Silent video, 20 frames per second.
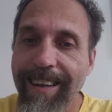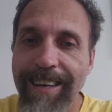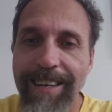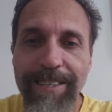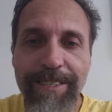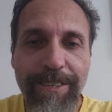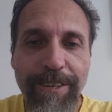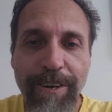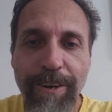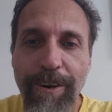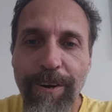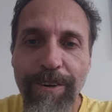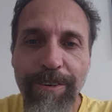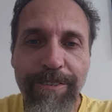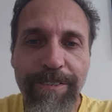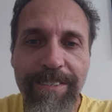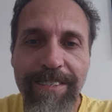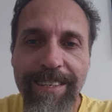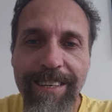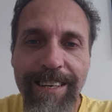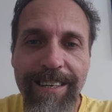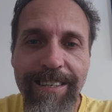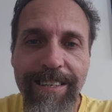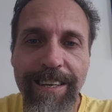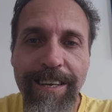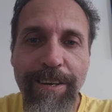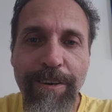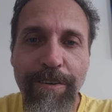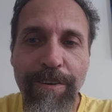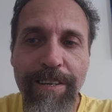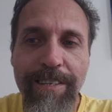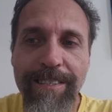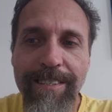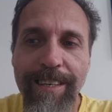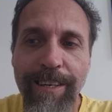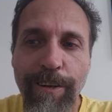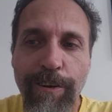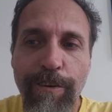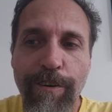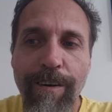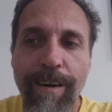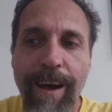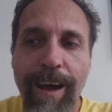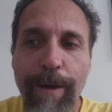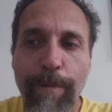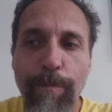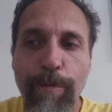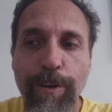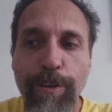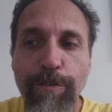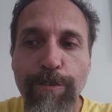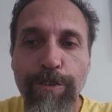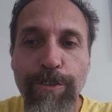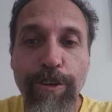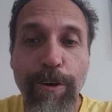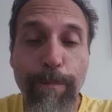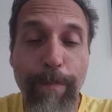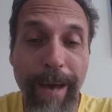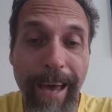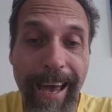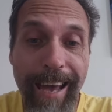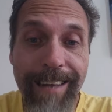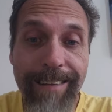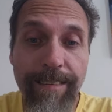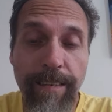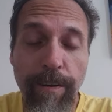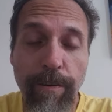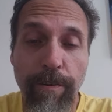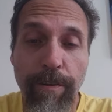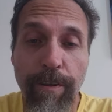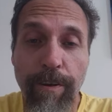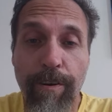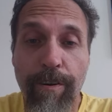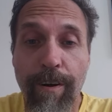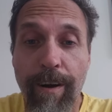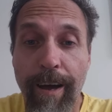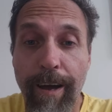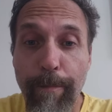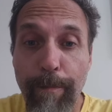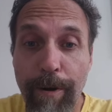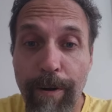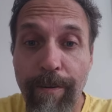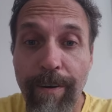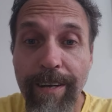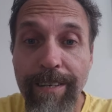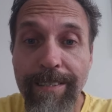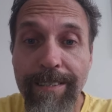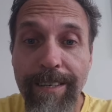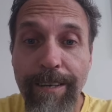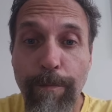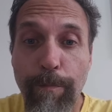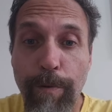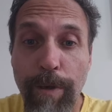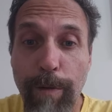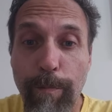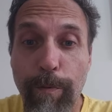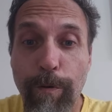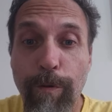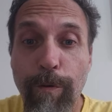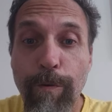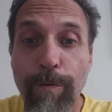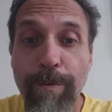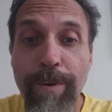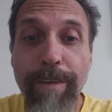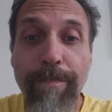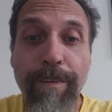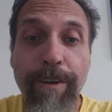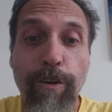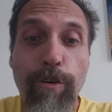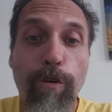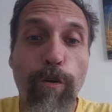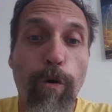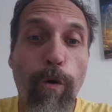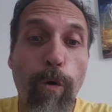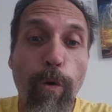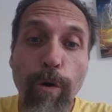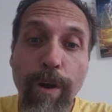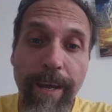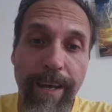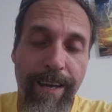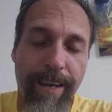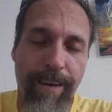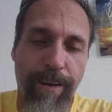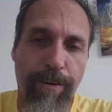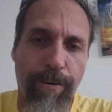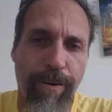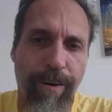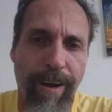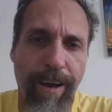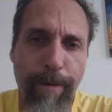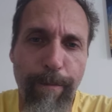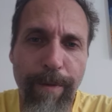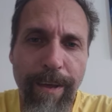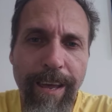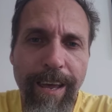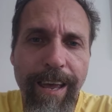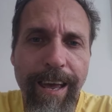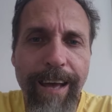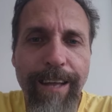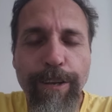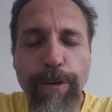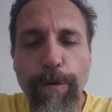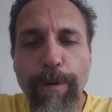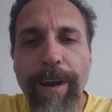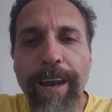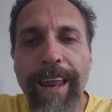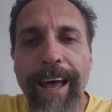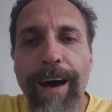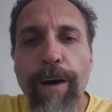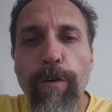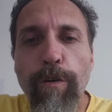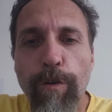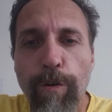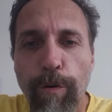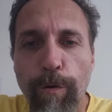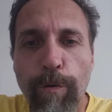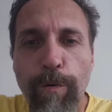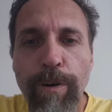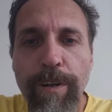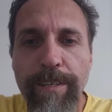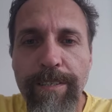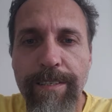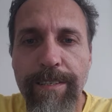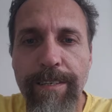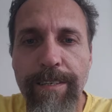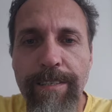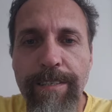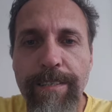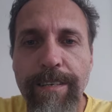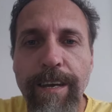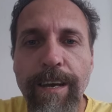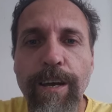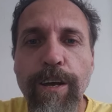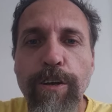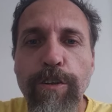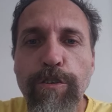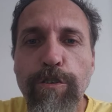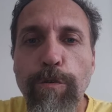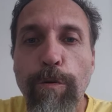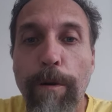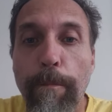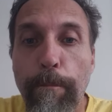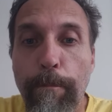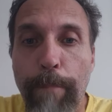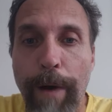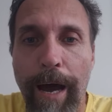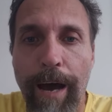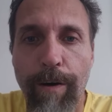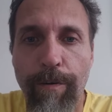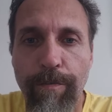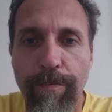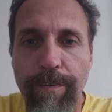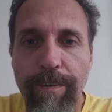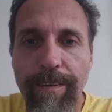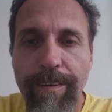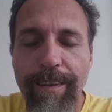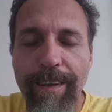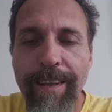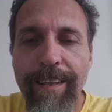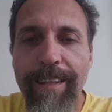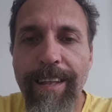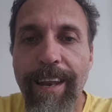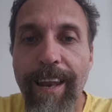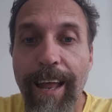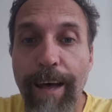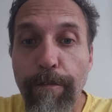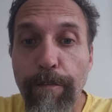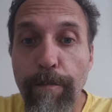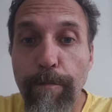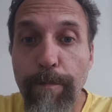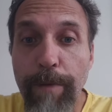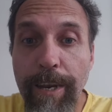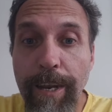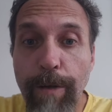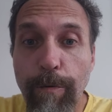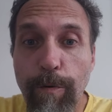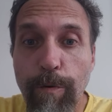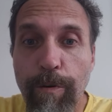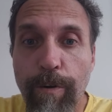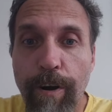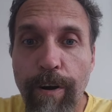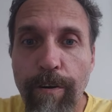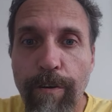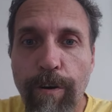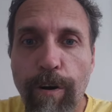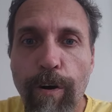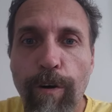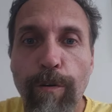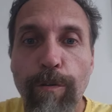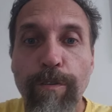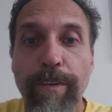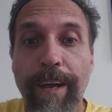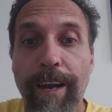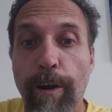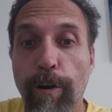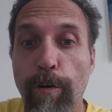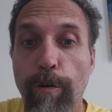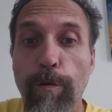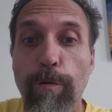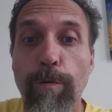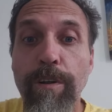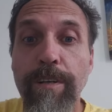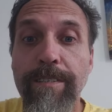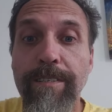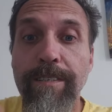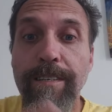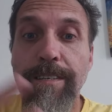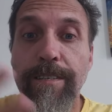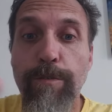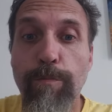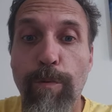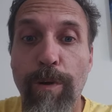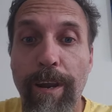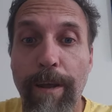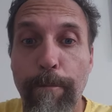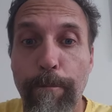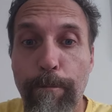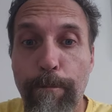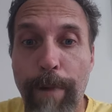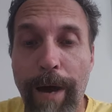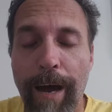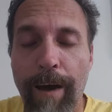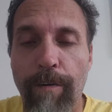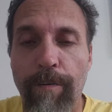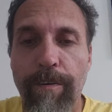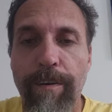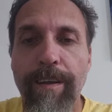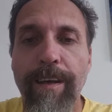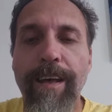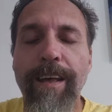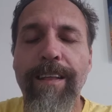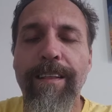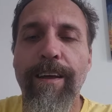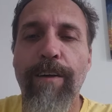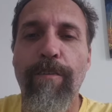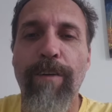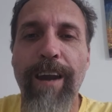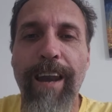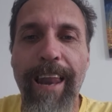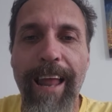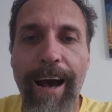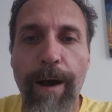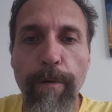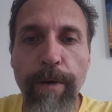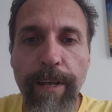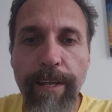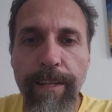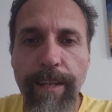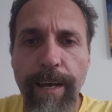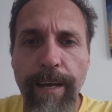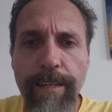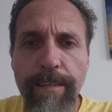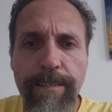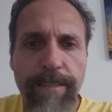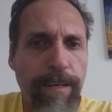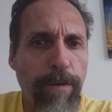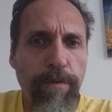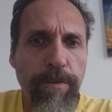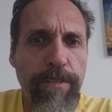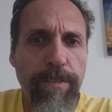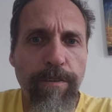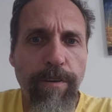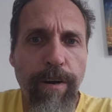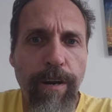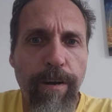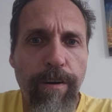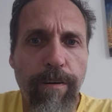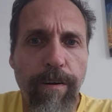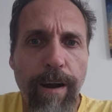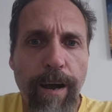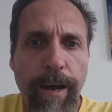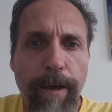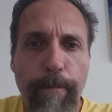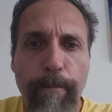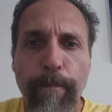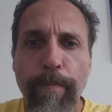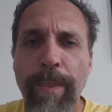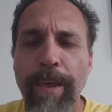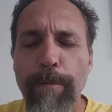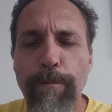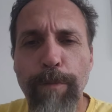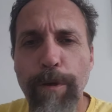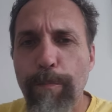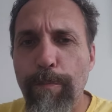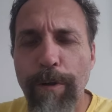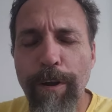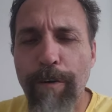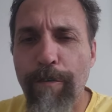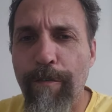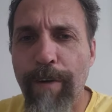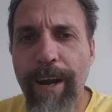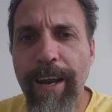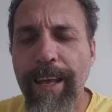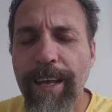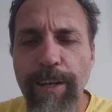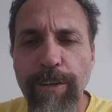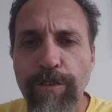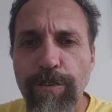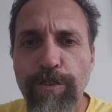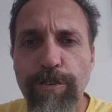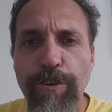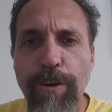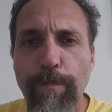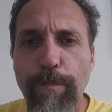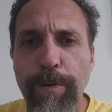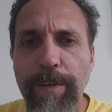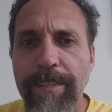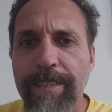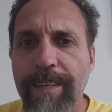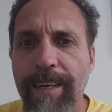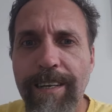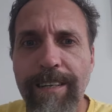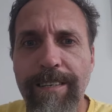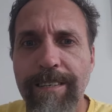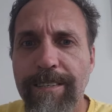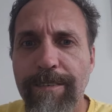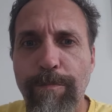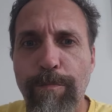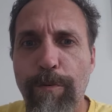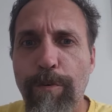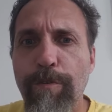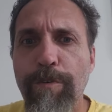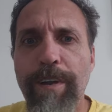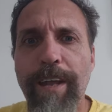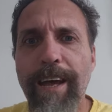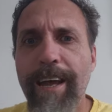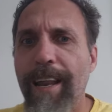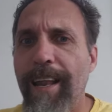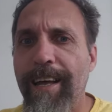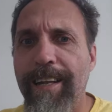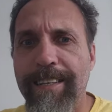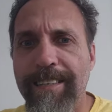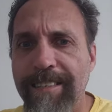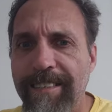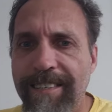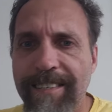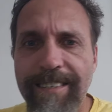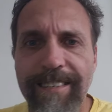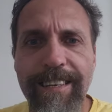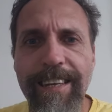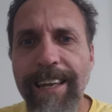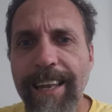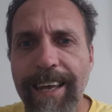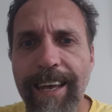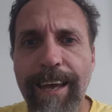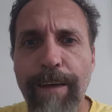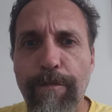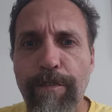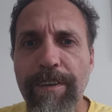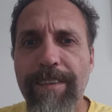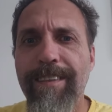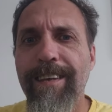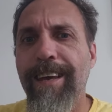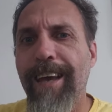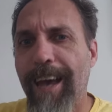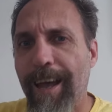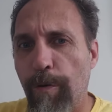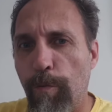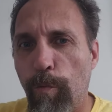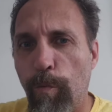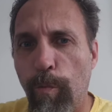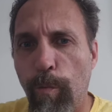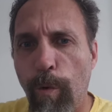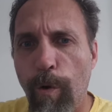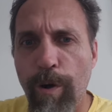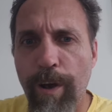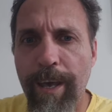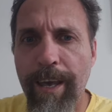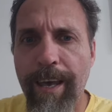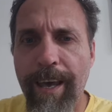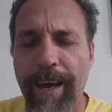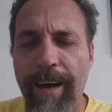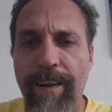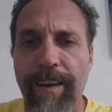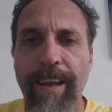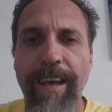it's not hard to see a decrease in crime when you stop acting on the crime, arresting people, or even calling it a crime, and you allow lawlessness to abound. The love of many will grow cold and lawlessness will abound. They're allowing that, so it's not a crime. People are running into shopping centers in broad daylight and stealing everything and walking out.